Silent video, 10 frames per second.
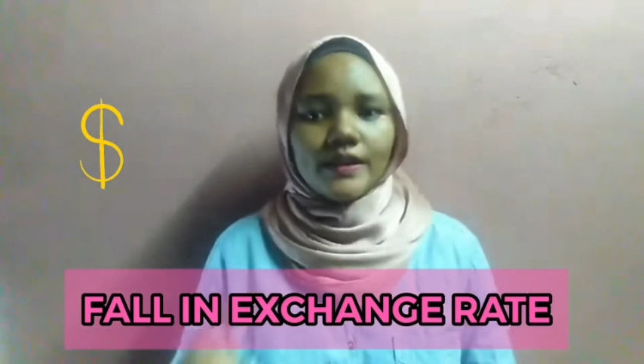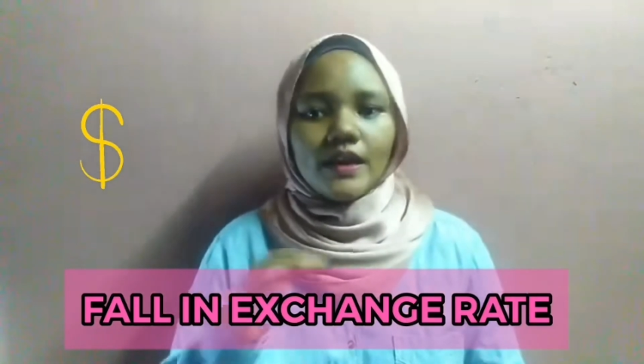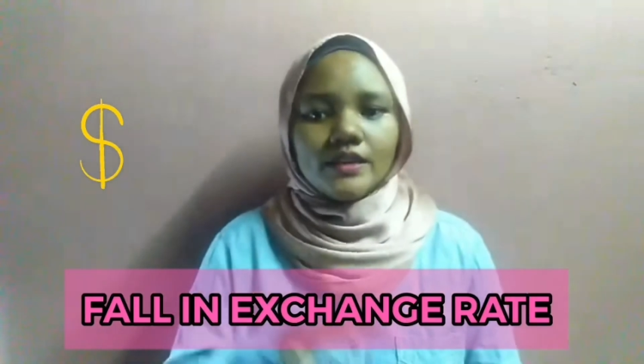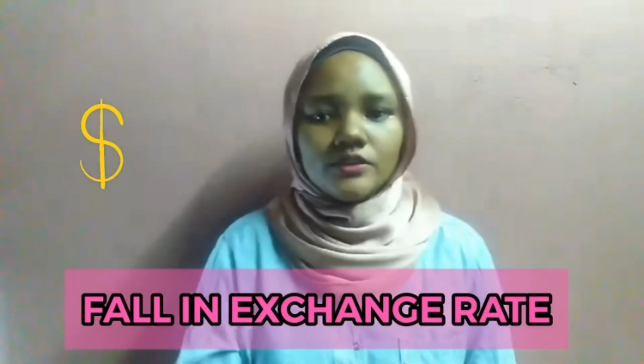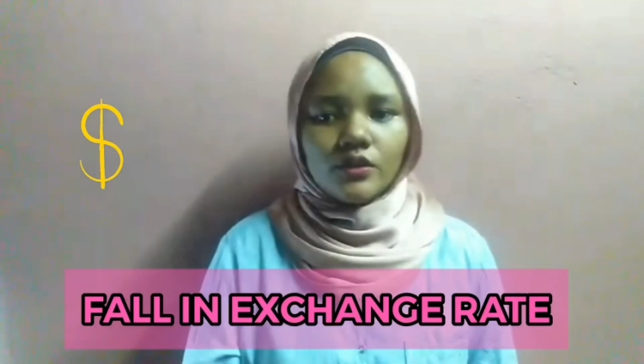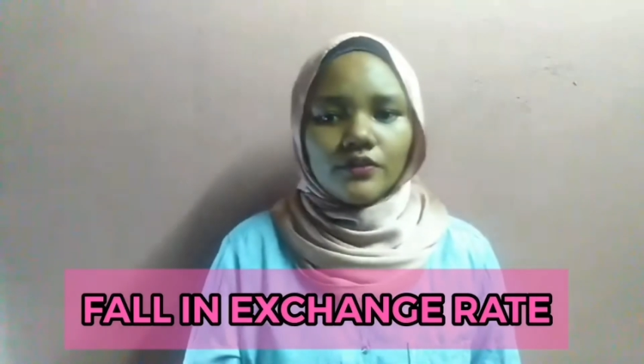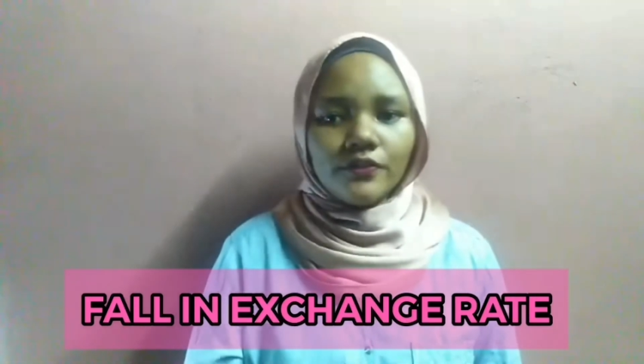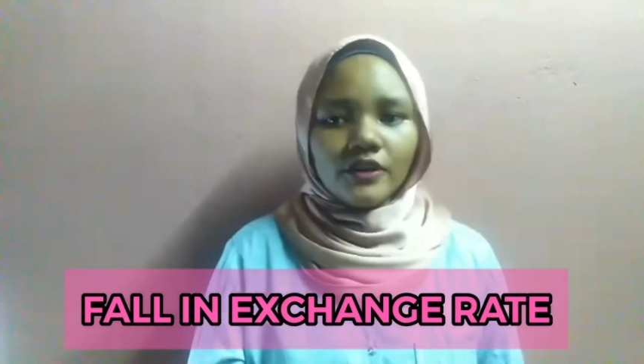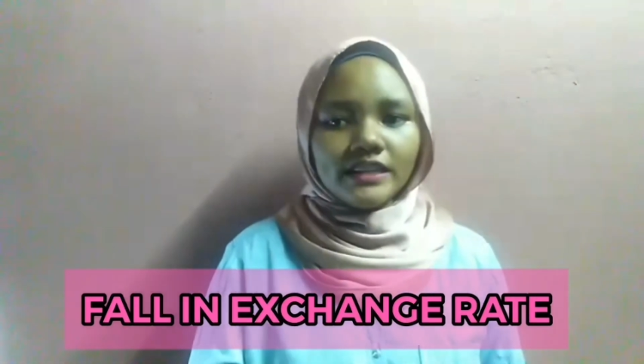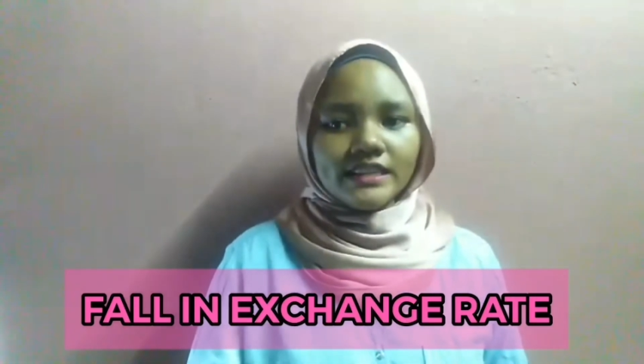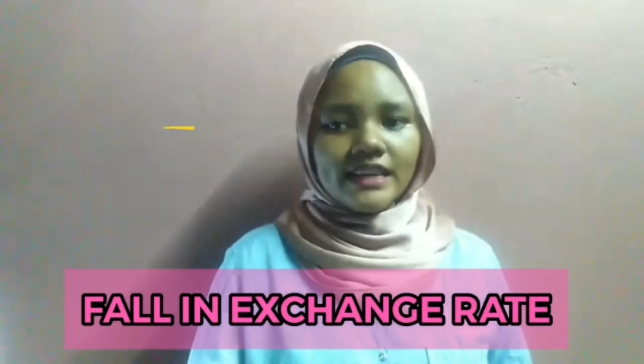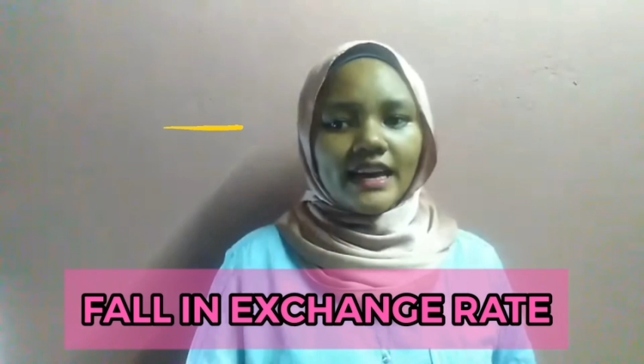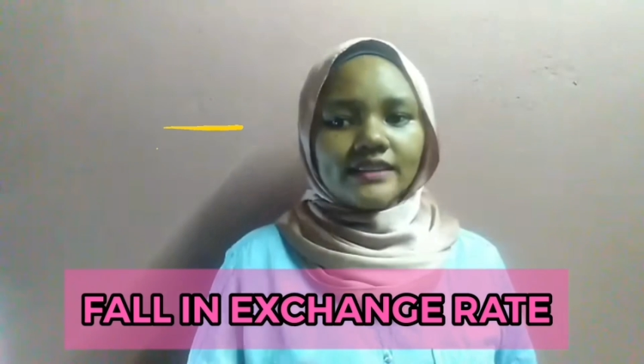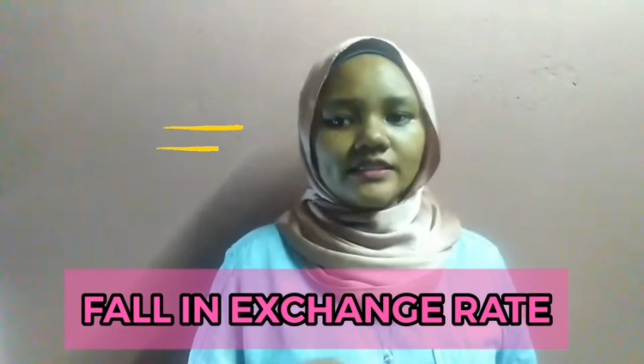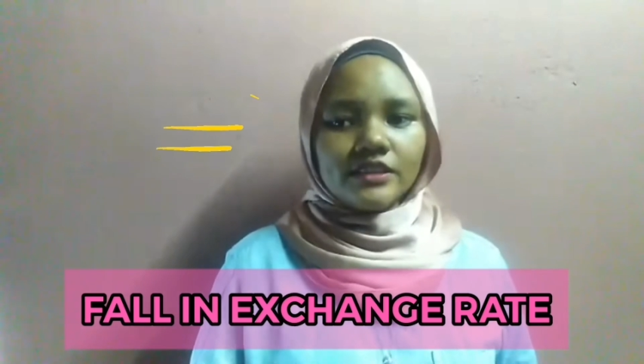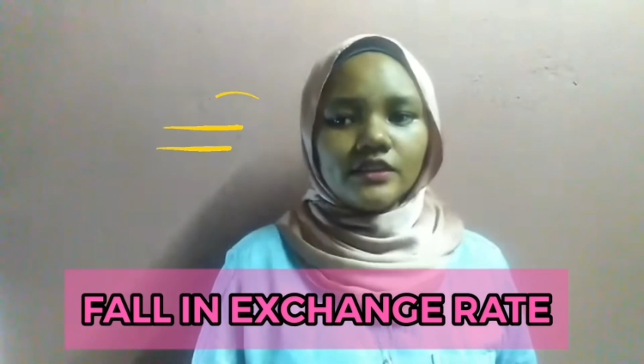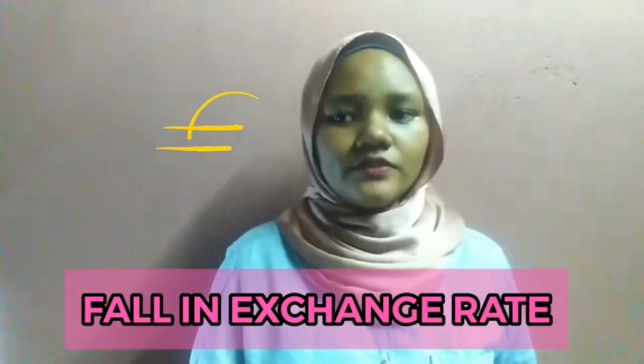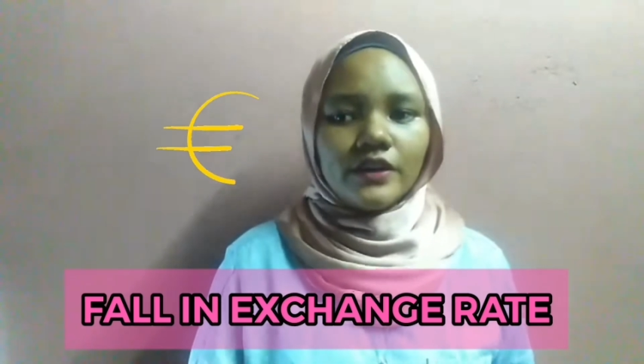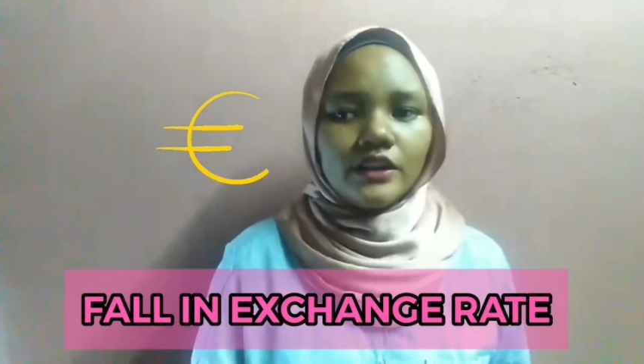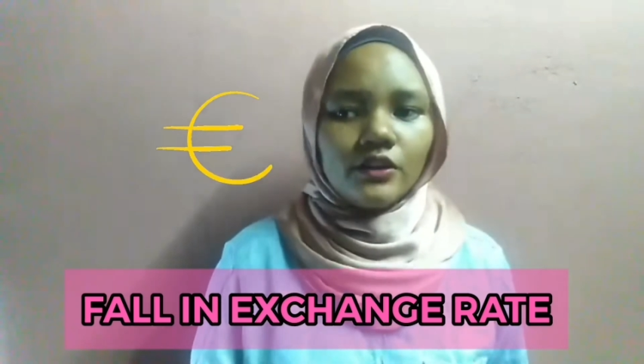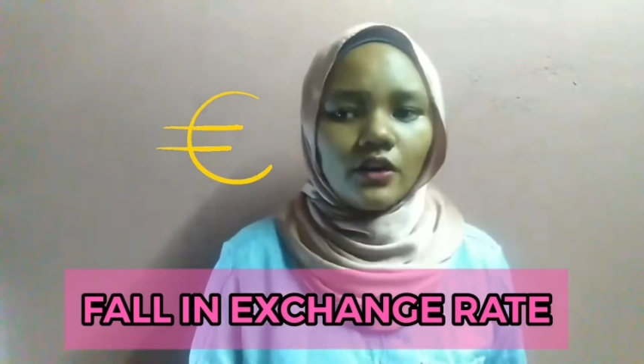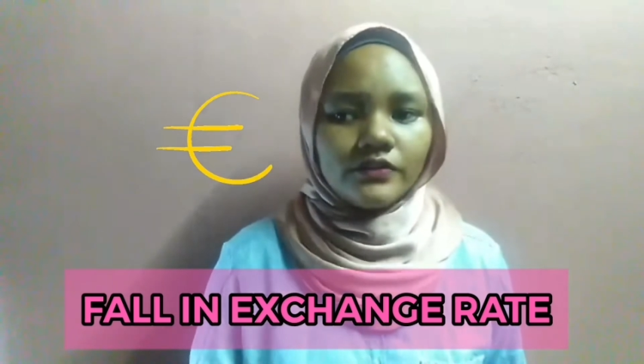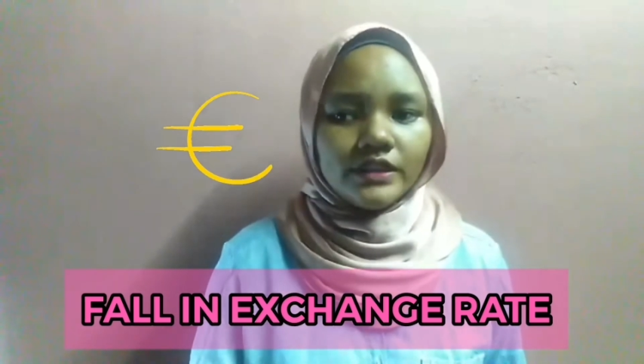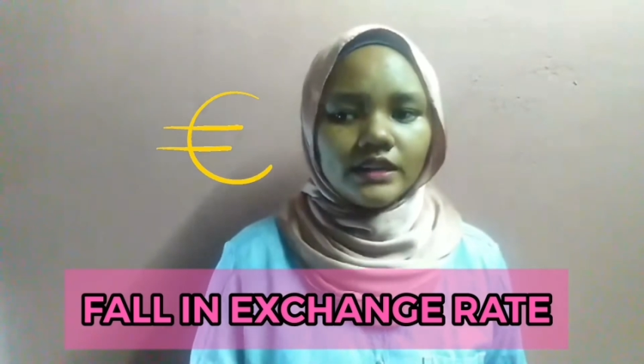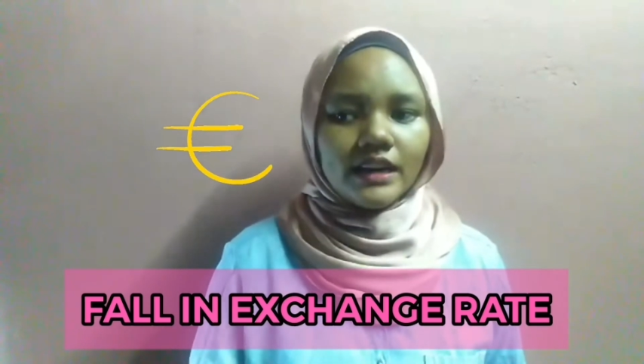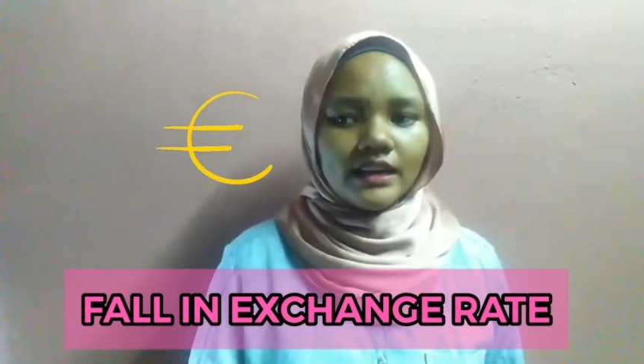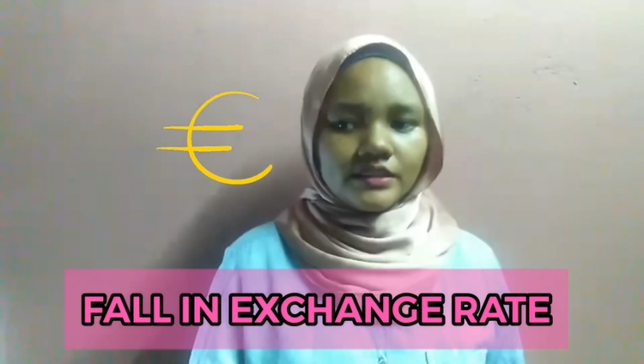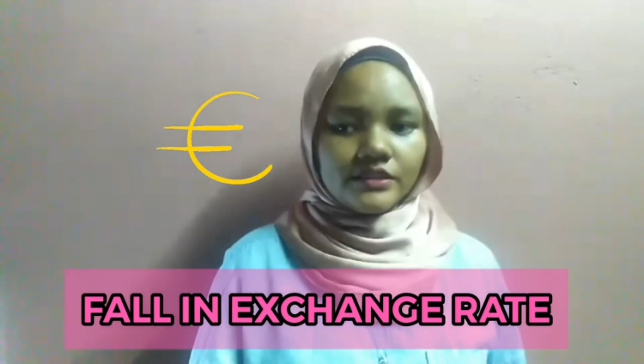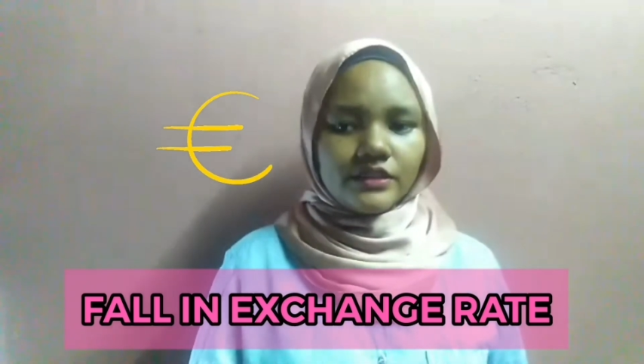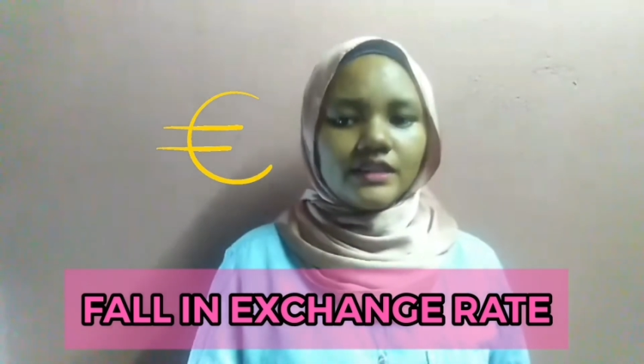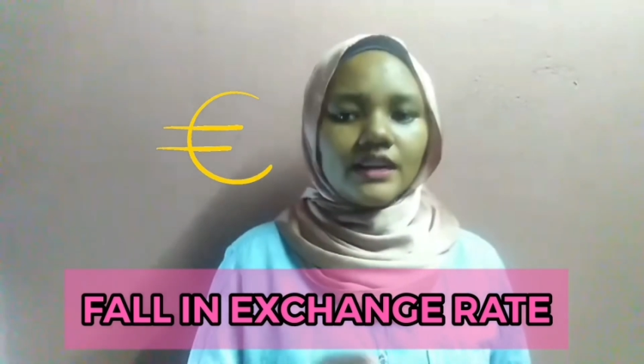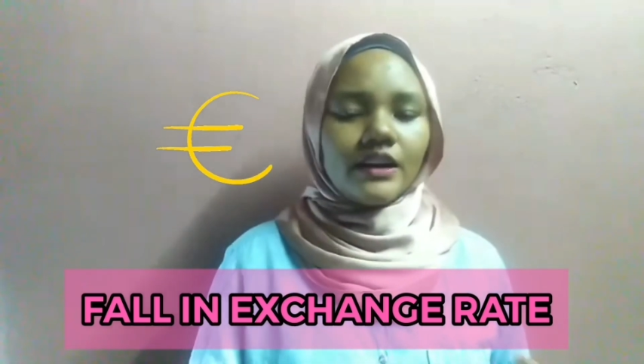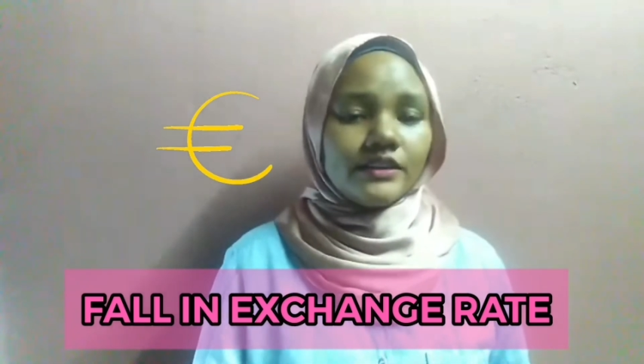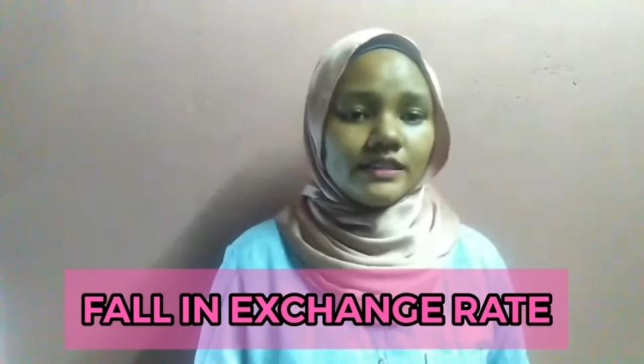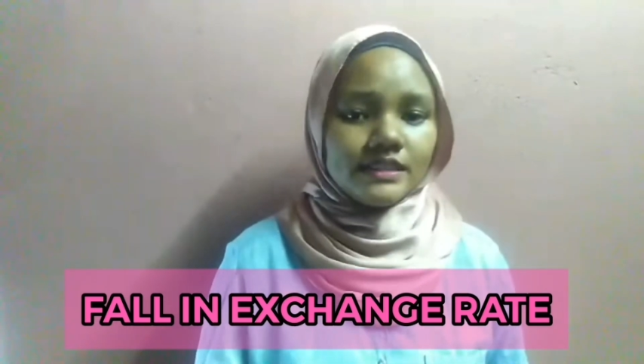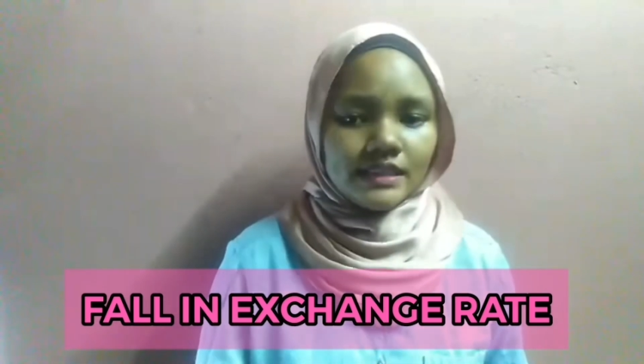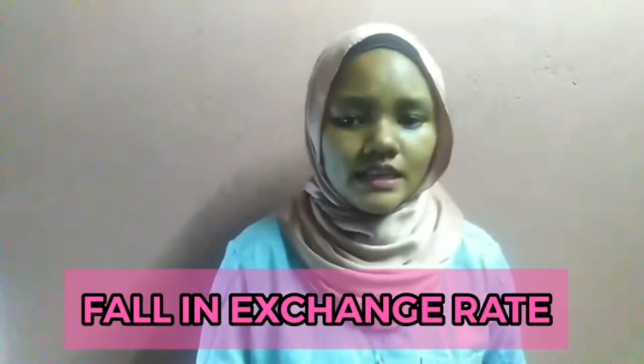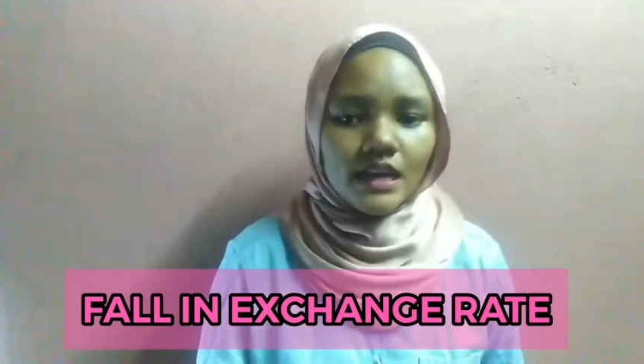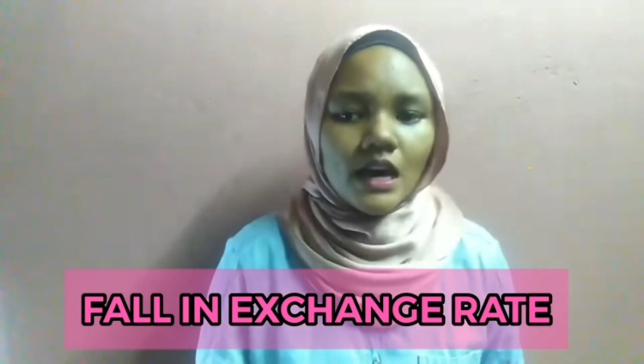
So a fall in the exchange value of the country currency